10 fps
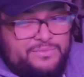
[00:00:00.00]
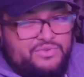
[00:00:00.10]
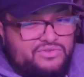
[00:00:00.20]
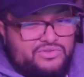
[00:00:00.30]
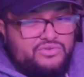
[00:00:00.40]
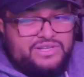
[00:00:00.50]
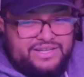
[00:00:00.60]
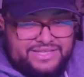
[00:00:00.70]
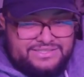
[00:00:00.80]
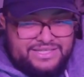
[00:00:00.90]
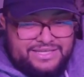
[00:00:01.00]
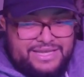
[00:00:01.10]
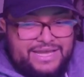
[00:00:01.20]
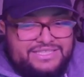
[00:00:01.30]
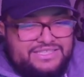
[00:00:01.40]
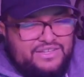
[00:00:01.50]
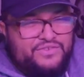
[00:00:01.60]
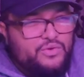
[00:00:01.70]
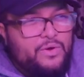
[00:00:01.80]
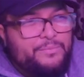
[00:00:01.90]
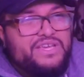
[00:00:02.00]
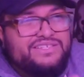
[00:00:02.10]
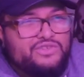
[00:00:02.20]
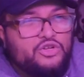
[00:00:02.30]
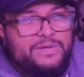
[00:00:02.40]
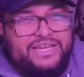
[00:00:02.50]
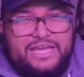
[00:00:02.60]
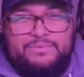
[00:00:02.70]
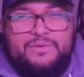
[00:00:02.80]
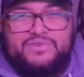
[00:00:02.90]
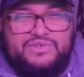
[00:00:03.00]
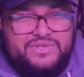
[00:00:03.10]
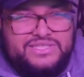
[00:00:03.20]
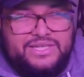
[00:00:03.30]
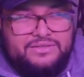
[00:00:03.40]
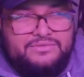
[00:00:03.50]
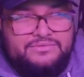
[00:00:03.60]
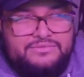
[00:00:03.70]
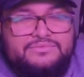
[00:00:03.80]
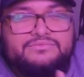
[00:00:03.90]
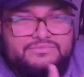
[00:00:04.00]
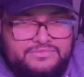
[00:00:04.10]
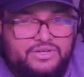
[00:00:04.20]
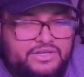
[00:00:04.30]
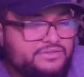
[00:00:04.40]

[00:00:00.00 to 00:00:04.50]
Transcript: up LOONA Lightstick and just look for the one being sold by K-pop in USA. Okay,